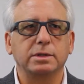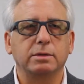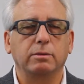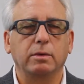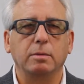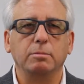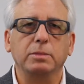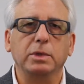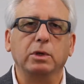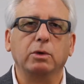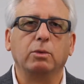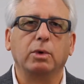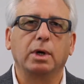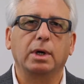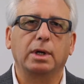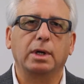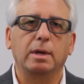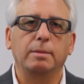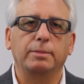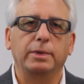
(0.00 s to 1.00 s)
They were a
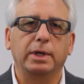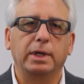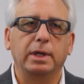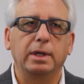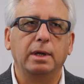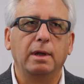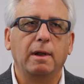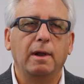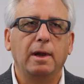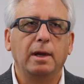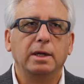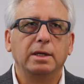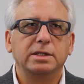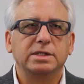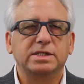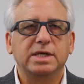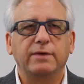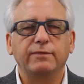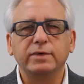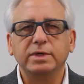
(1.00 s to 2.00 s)
millwork company,
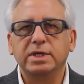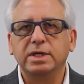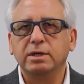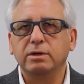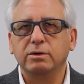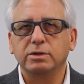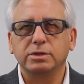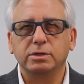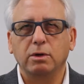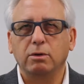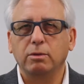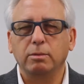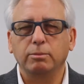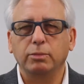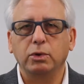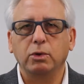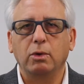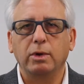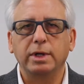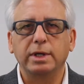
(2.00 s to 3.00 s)
17 or so
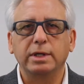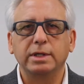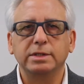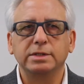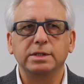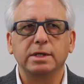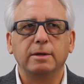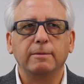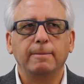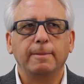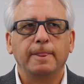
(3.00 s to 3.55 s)
employees.